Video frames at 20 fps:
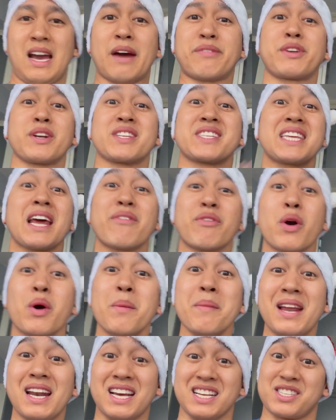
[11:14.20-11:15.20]
after several
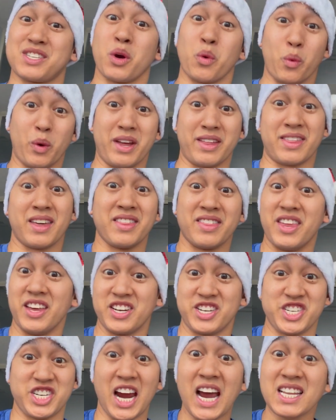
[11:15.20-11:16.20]
minutes with the
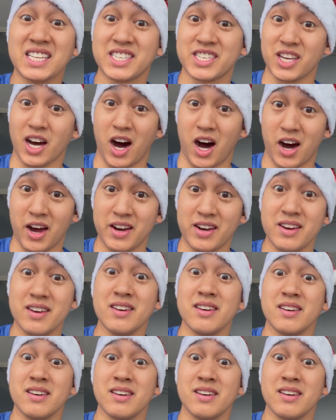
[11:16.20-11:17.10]
jets on...